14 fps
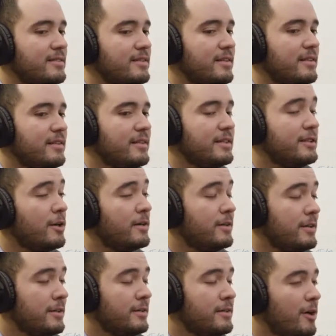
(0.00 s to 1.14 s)
the
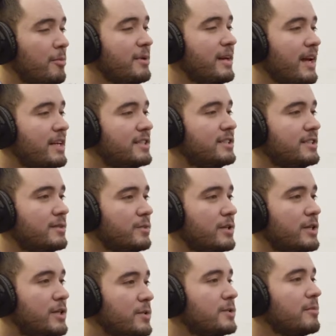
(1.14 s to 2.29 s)
determination to want
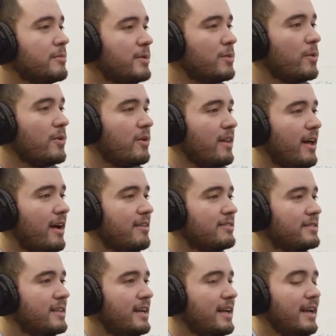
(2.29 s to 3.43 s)
to do something with our lives.